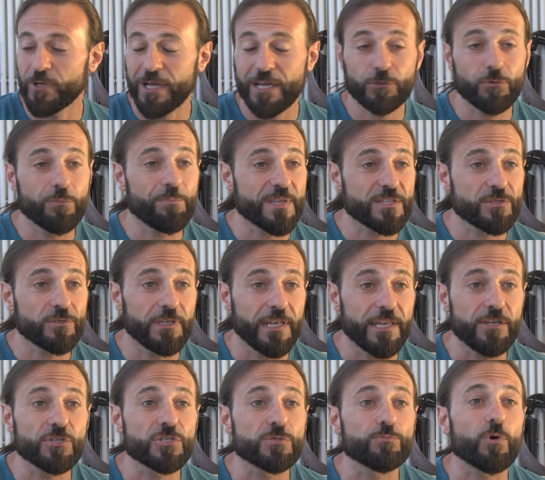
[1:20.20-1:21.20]
By
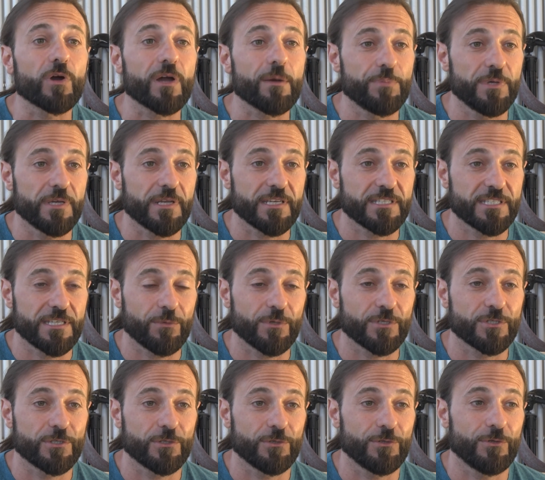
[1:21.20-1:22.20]
touching a piece of wood, it's
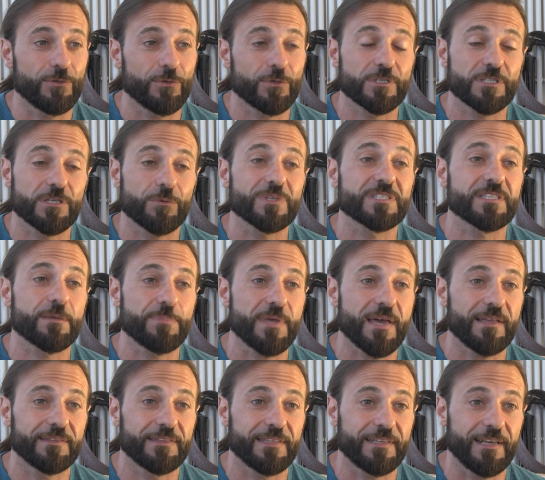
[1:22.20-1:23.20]
possible to understand if the
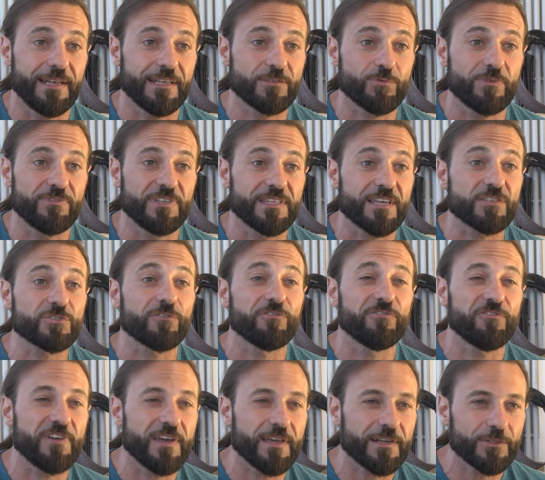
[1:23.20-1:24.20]
plant has suffered
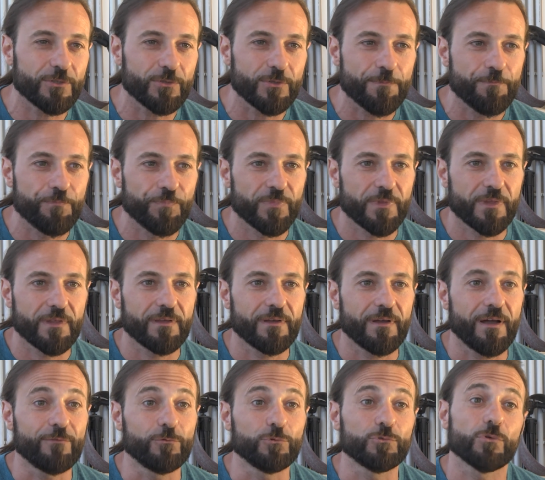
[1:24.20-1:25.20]
or has had a good
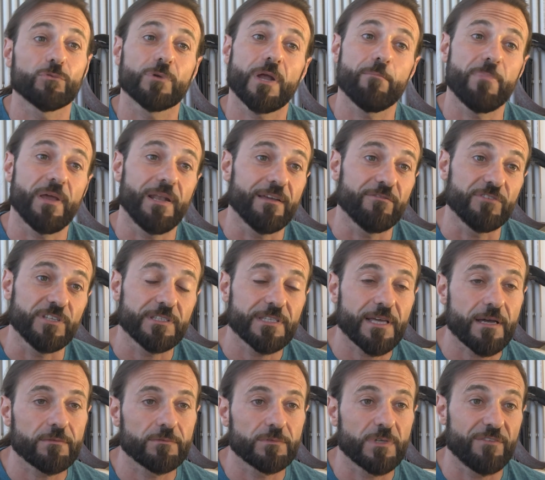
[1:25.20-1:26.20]
life, a
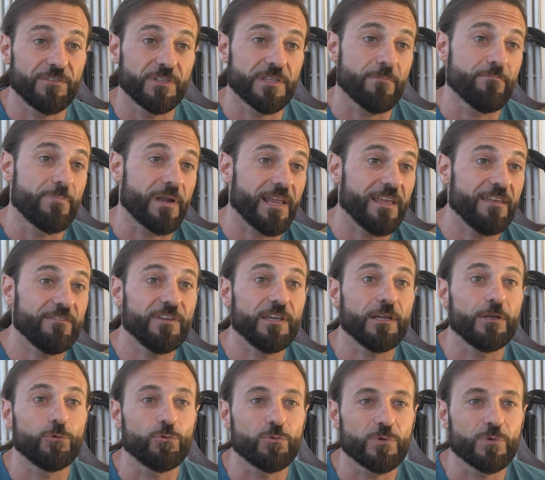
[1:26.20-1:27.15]
short or long life.